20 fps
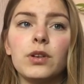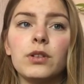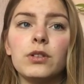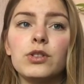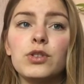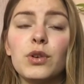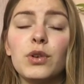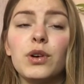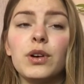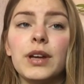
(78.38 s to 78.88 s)

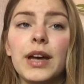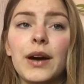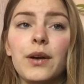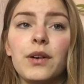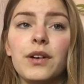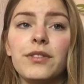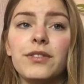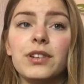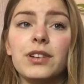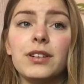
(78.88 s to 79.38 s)
joy,
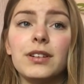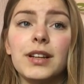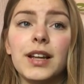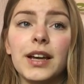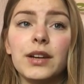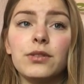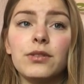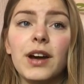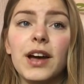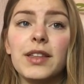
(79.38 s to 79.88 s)
however,
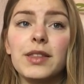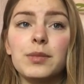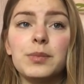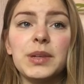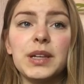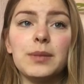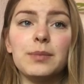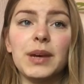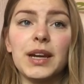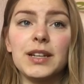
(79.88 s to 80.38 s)
like, rather
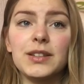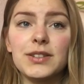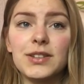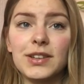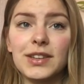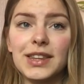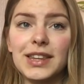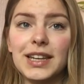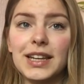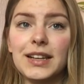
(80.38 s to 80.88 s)
being based
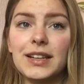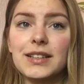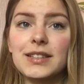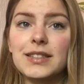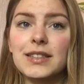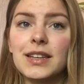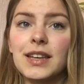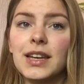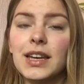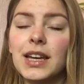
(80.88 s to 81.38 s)
on things,
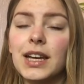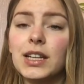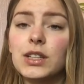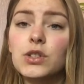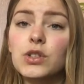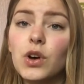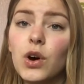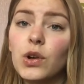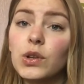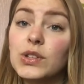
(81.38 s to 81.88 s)

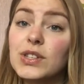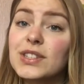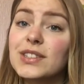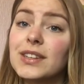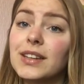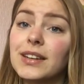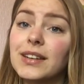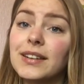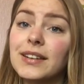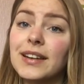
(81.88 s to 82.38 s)
it's
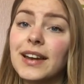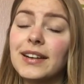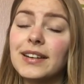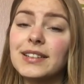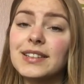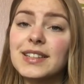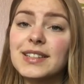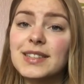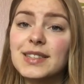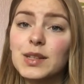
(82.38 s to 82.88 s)
constant and
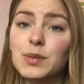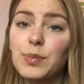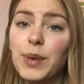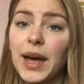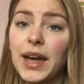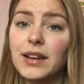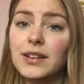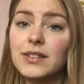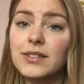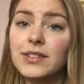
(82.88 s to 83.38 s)
it doesn't
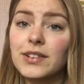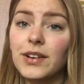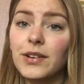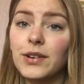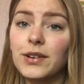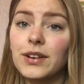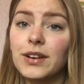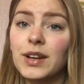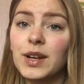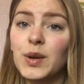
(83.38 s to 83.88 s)
depend
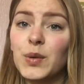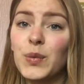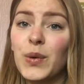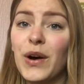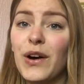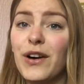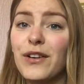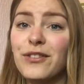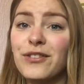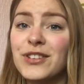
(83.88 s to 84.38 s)
on
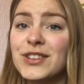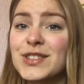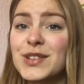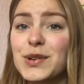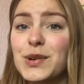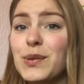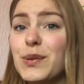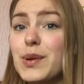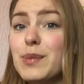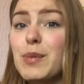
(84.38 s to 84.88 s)
what our
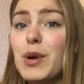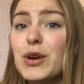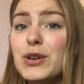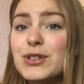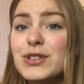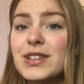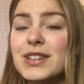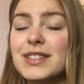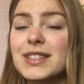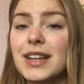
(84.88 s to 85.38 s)
physical
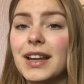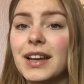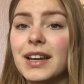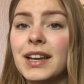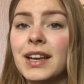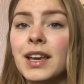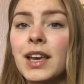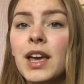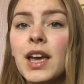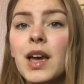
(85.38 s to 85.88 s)
emotion is
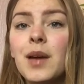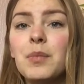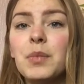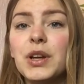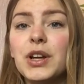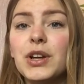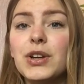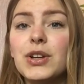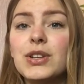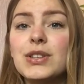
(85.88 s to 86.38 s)
like,
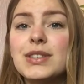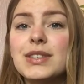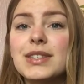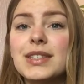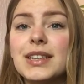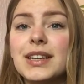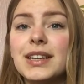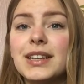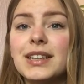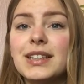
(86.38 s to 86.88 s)
because
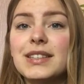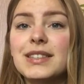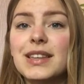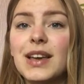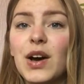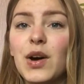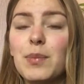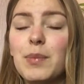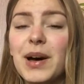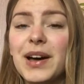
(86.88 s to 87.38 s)
it is
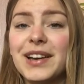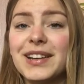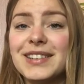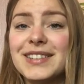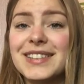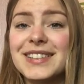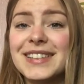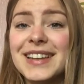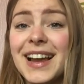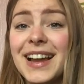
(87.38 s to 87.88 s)
our
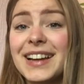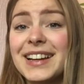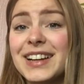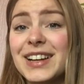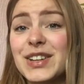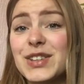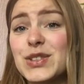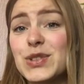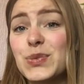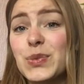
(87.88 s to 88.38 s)
mind telling
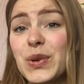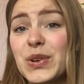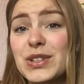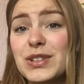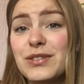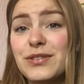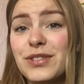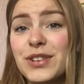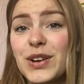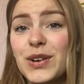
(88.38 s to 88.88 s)
us what
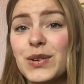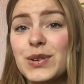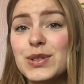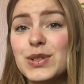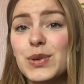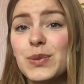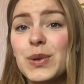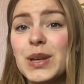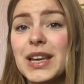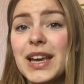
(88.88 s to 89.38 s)
to feel.
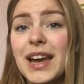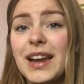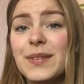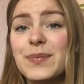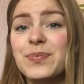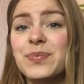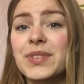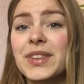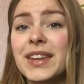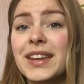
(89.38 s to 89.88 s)
So we
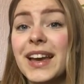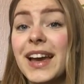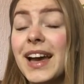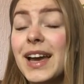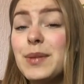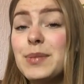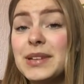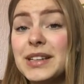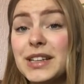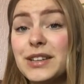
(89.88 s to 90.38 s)
can,
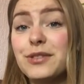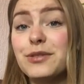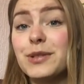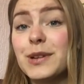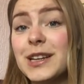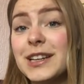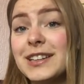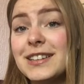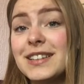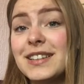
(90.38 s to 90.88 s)
I believe, we
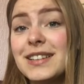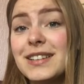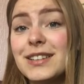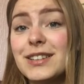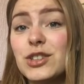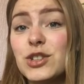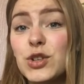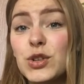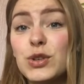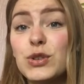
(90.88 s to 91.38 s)
can
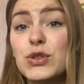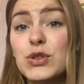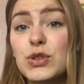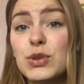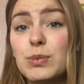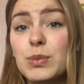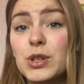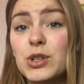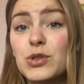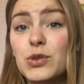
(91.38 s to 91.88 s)
choose
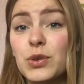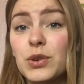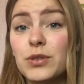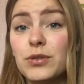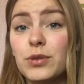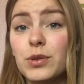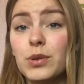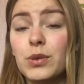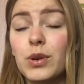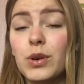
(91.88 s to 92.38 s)
to be
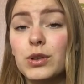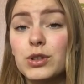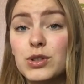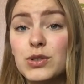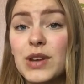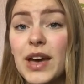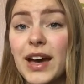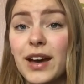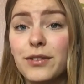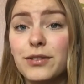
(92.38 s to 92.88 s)
joyful or
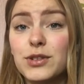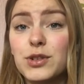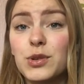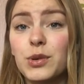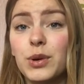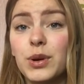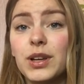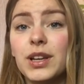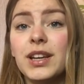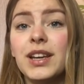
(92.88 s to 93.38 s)
to have
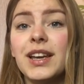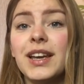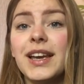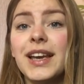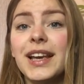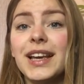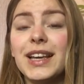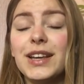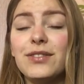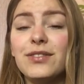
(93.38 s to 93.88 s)
joy
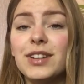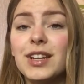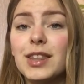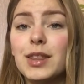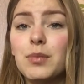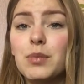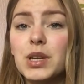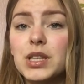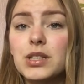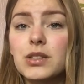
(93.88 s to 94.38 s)
even in
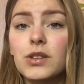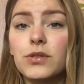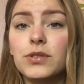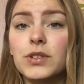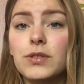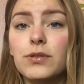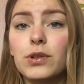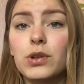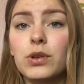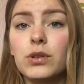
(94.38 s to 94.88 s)
the midst of
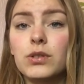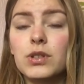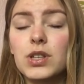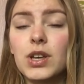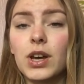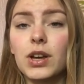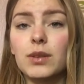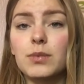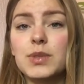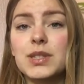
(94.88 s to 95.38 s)
difficult
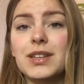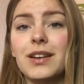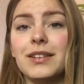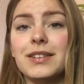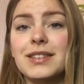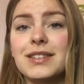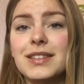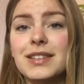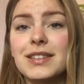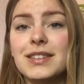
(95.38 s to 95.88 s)

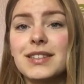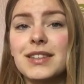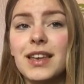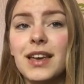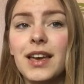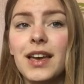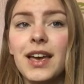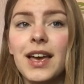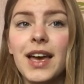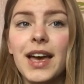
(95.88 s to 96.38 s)
circumstances.
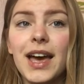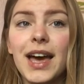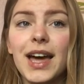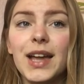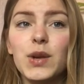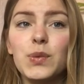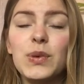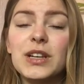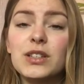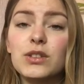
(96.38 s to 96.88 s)

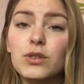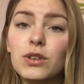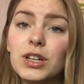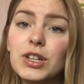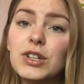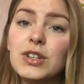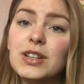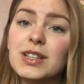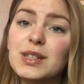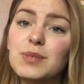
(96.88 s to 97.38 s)
And we as
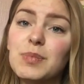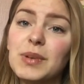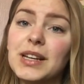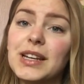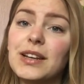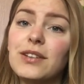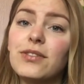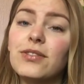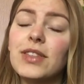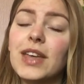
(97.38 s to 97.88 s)
Christians
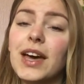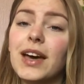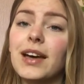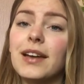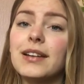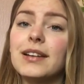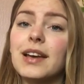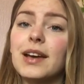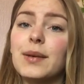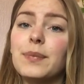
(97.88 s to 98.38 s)
believe
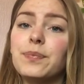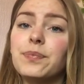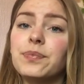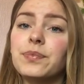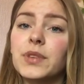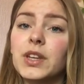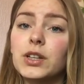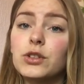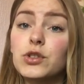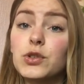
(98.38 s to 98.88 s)
that
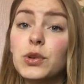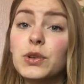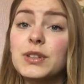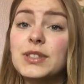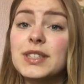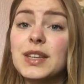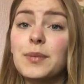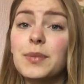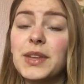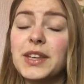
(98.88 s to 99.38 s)
joy
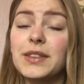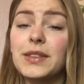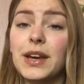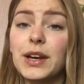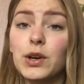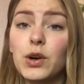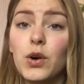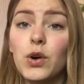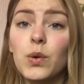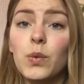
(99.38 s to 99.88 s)
is something
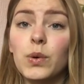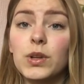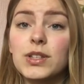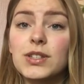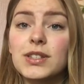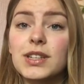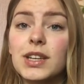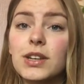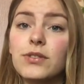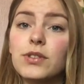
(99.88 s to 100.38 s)
that God
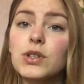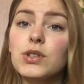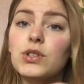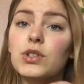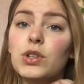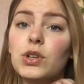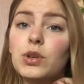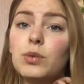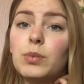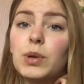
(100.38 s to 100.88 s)
wants to give us
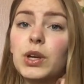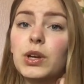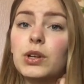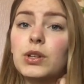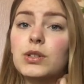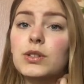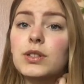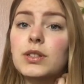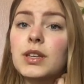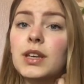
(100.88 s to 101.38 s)
too,
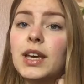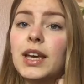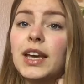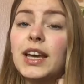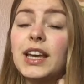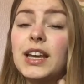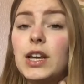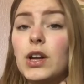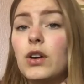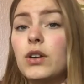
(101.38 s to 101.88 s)
because
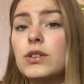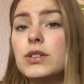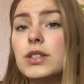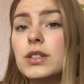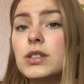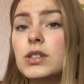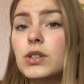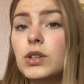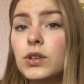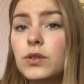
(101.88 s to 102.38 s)
he knows
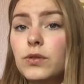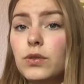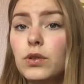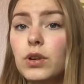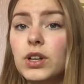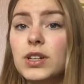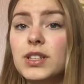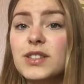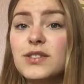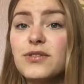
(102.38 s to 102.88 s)
it's good
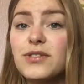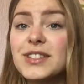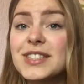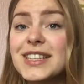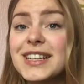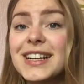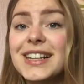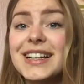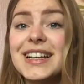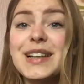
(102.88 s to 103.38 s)
for us
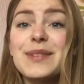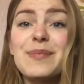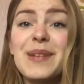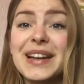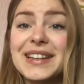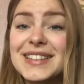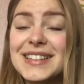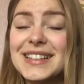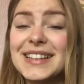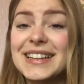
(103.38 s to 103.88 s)
physically,
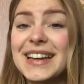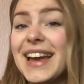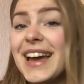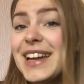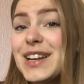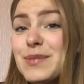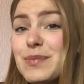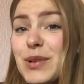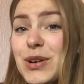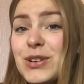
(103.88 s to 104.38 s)
mentally
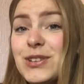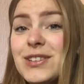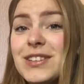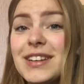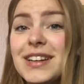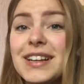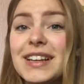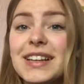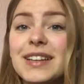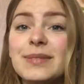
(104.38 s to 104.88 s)
and
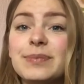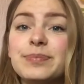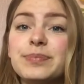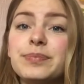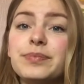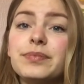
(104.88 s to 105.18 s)
emotionally.